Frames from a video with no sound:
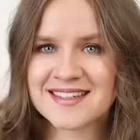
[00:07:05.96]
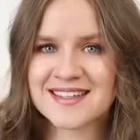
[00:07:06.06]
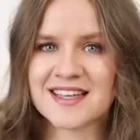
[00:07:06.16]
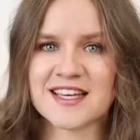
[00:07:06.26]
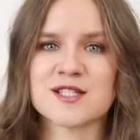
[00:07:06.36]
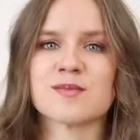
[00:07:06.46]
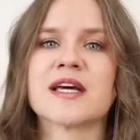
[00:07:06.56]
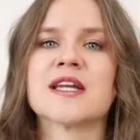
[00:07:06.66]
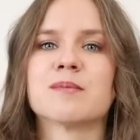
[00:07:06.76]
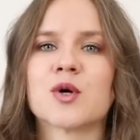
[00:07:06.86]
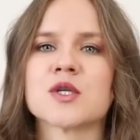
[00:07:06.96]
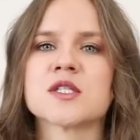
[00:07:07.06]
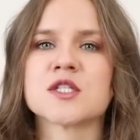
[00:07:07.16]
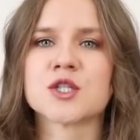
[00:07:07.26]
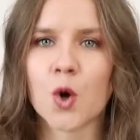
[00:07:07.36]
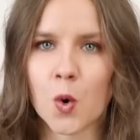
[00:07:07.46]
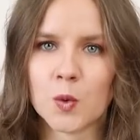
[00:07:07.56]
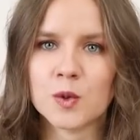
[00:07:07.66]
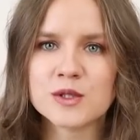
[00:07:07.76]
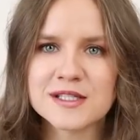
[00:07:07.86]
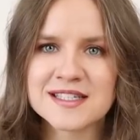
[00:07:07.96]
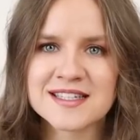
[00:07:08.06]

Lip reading: Explain a person's goals.